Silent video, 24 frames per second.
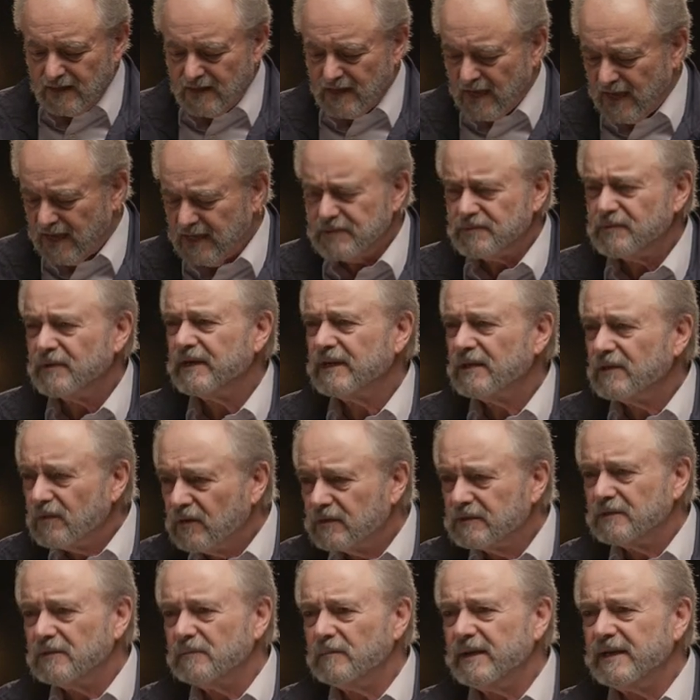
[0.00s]
Adrienne
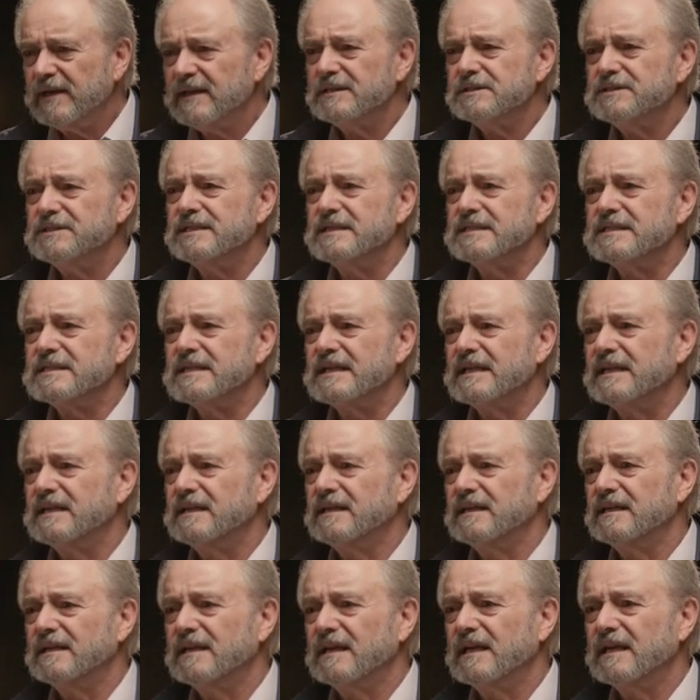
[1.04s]
looked at me and she
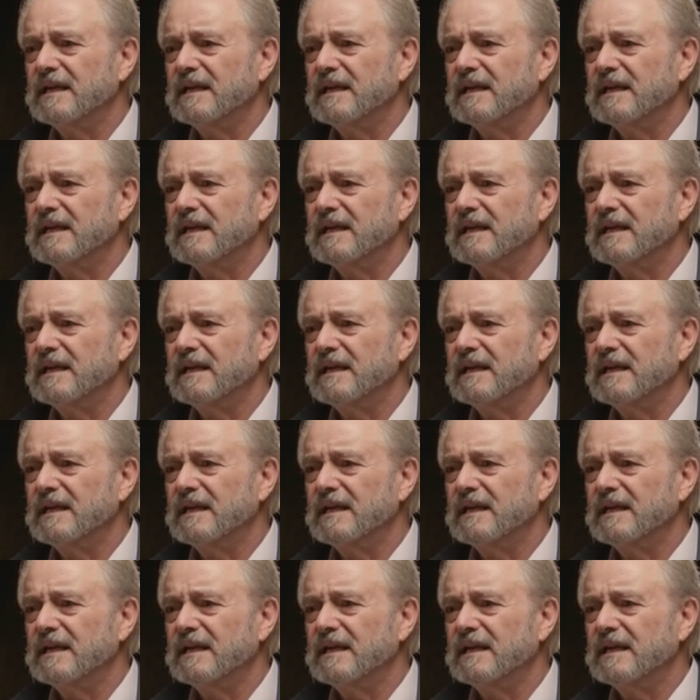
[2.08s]
said,